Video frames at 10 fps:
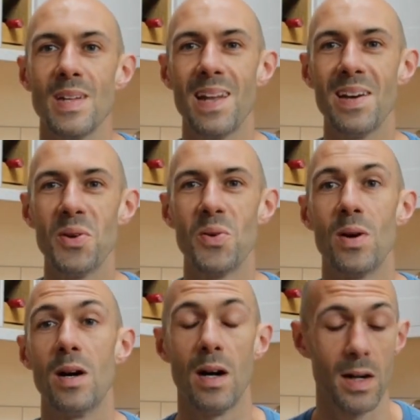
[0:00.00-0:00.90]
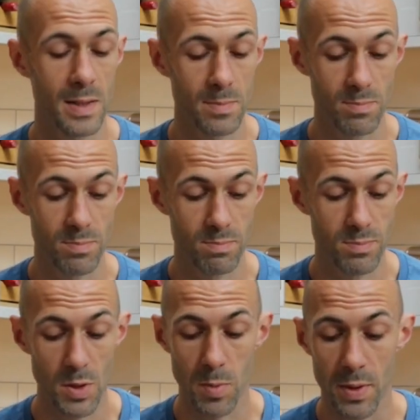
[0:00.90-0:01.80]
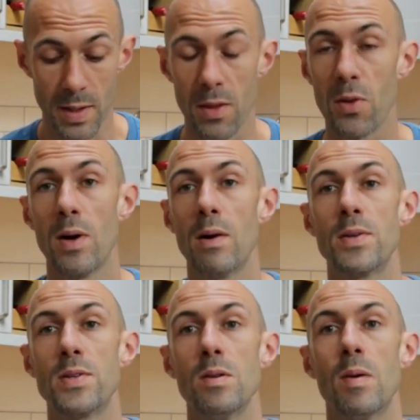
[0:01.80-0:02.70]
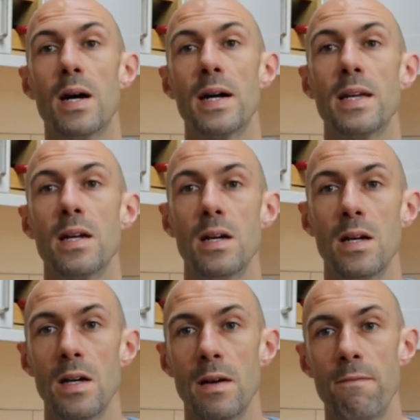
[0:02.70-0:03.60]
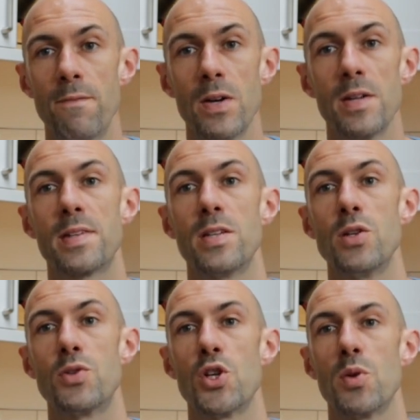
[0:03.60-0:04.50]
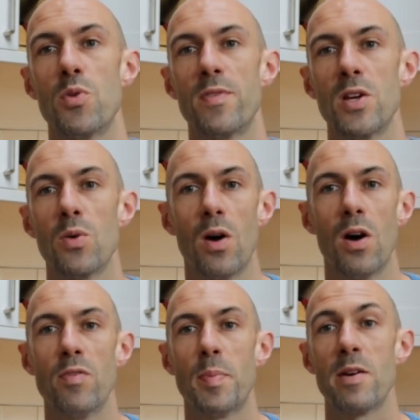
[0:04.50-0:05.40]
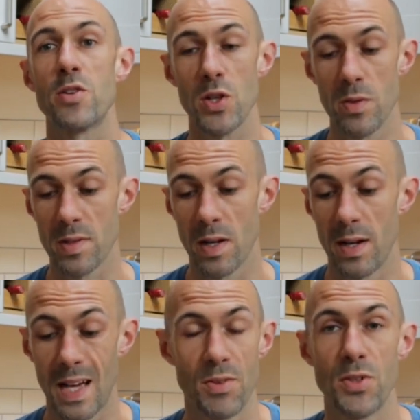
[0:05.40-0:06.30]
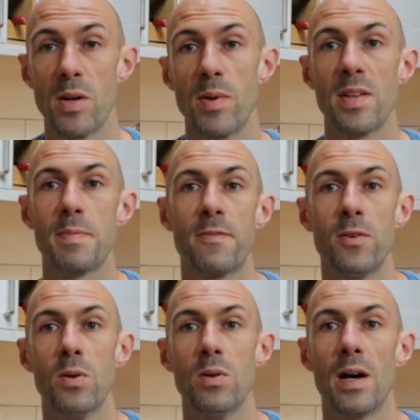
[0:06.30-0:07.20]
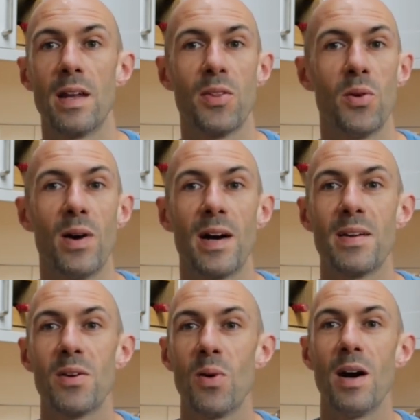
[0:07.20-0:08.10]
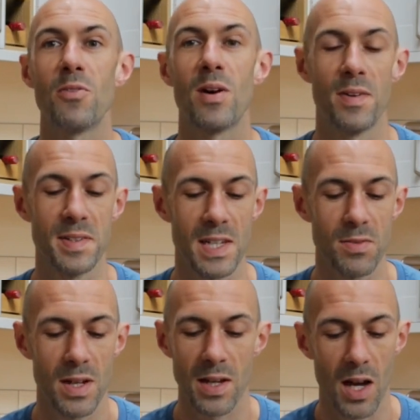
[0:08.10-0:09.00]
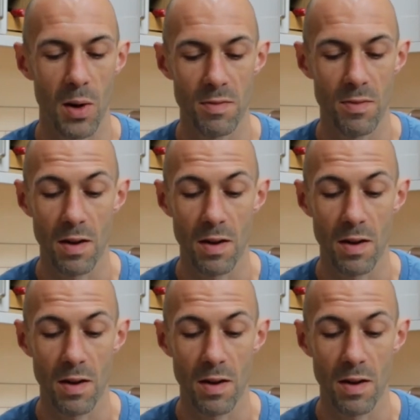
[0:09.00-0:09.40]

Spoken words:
Hello, good morning. I thought I would do my first YouTube review of a pair of shoes. I haven't done one of these before, and I thought I'd quite fancy giving it a go.